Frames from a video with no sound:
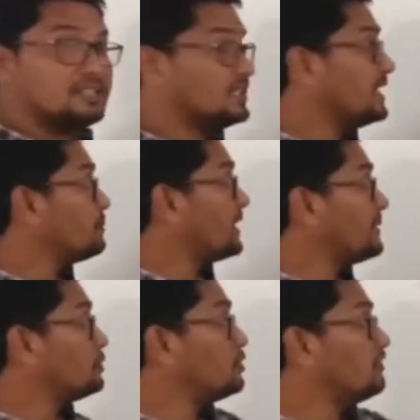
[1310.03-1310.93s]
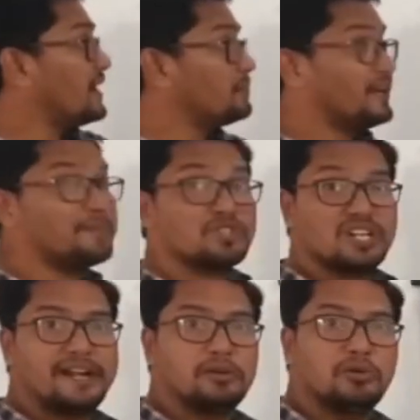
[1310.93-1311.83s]
3' to 5'
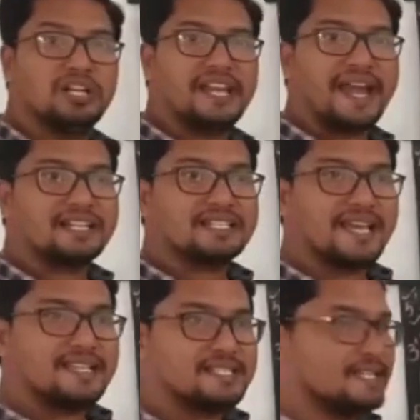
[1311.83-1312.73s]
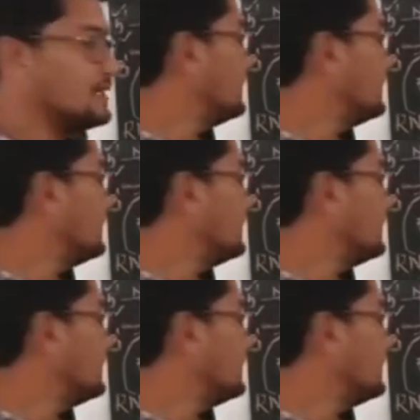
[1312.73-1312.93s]
strand only acts as a